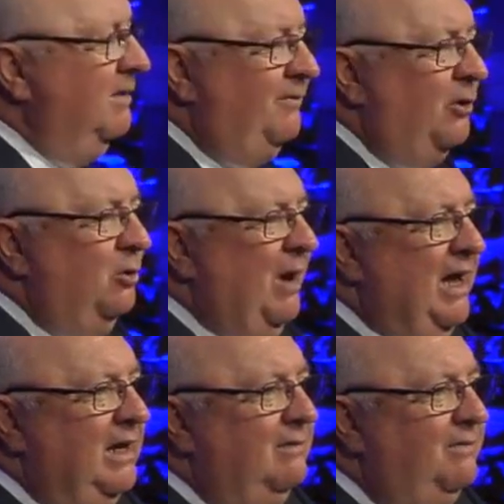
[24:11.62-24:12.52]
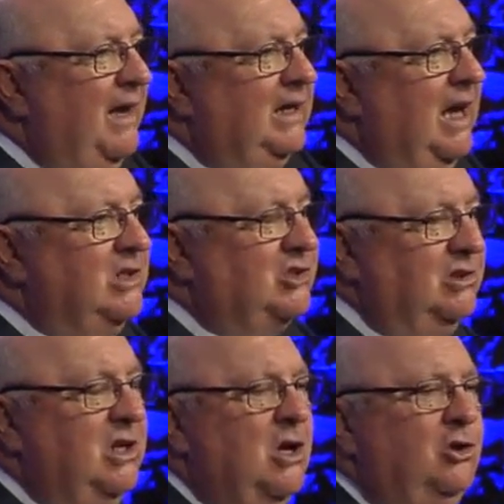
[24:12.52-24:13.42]
through a
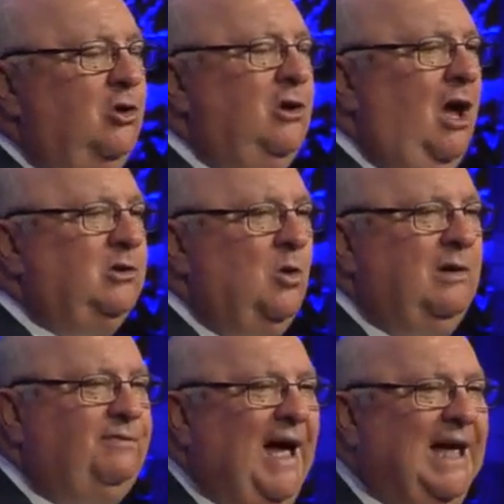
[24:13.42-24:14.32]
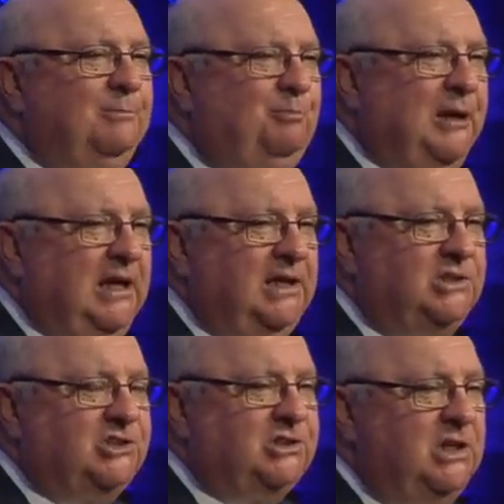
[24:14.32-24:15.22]
vacation. You're not going to find
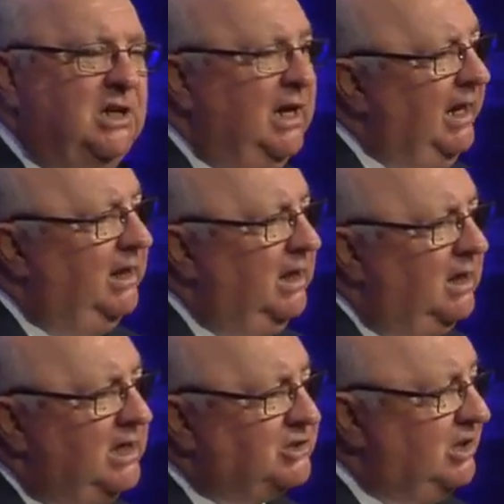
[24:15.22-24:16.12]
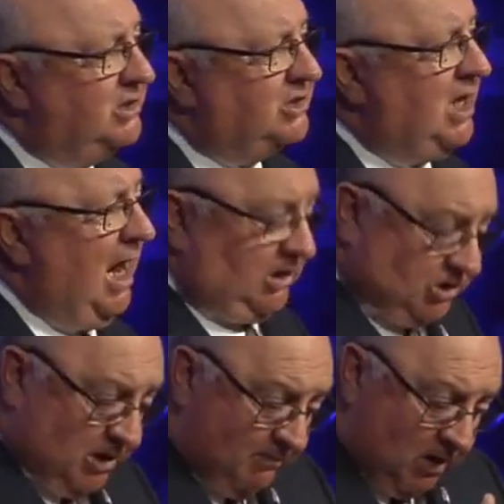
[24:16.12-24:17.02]
peace in illicit
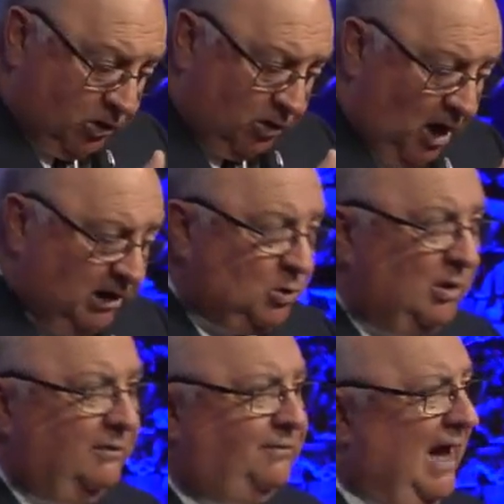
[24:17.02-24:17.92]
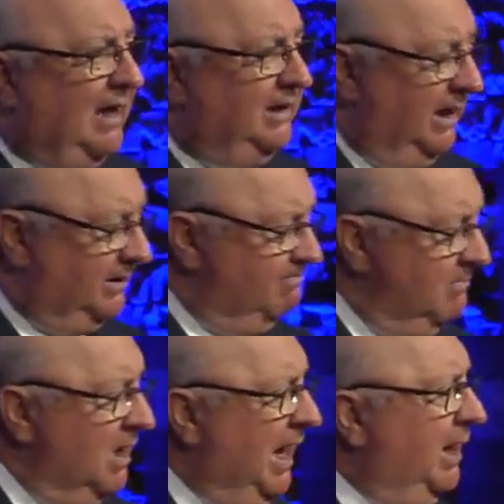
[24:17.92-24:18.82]
sex. You're not going to find it
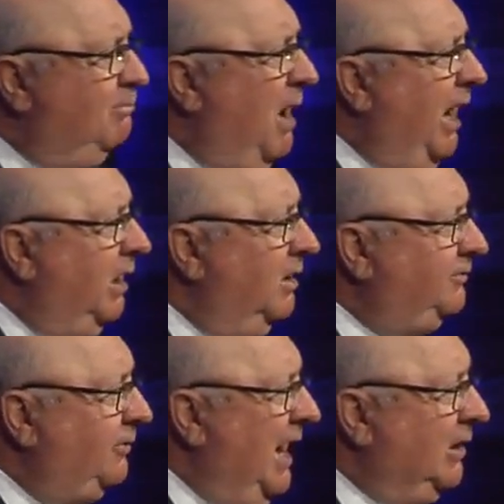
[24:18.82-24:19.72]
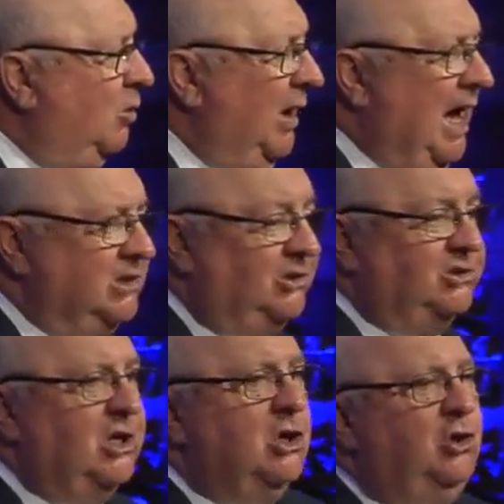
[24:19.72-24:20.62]
in a bottle of
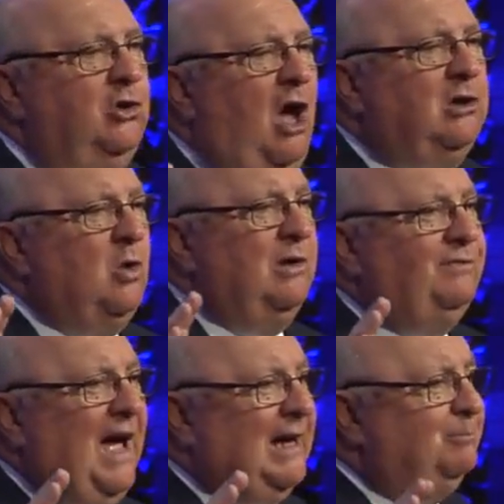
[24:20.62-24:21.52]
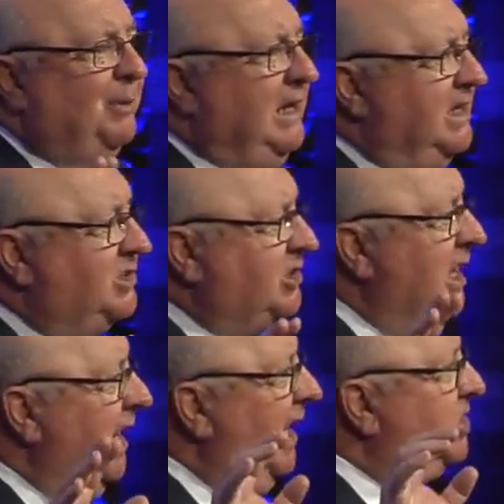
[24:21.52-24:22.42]
tranquilizers. You're not going to find peace
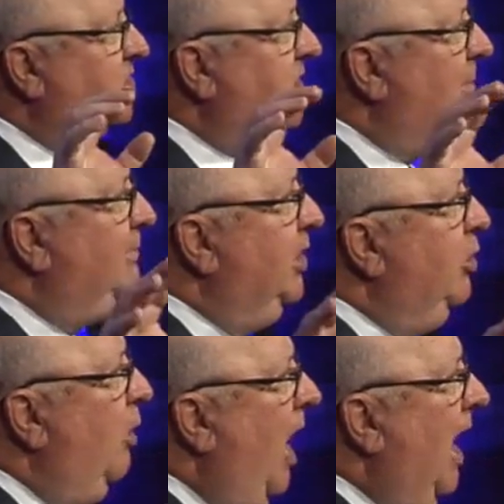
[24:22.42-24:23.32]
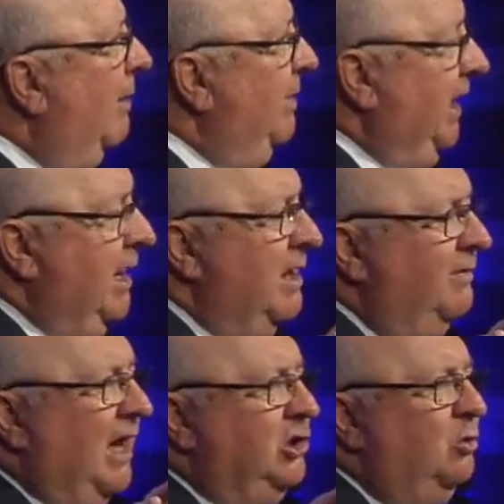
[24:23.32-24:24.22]
in some new hobby
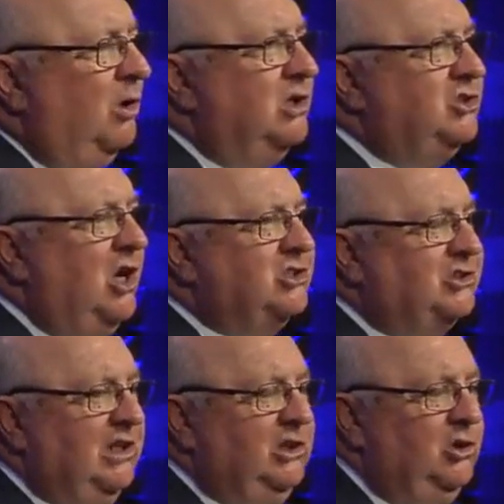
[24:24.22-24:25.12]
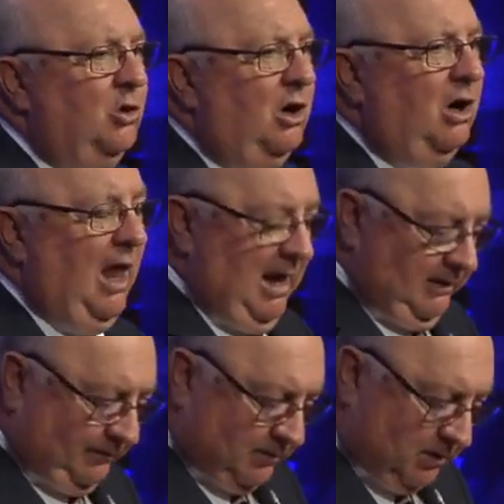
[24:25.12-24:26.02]
that you are adjusting your
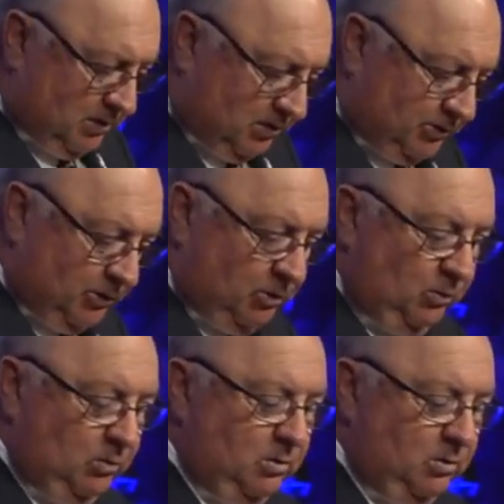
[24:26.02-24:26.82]
life to.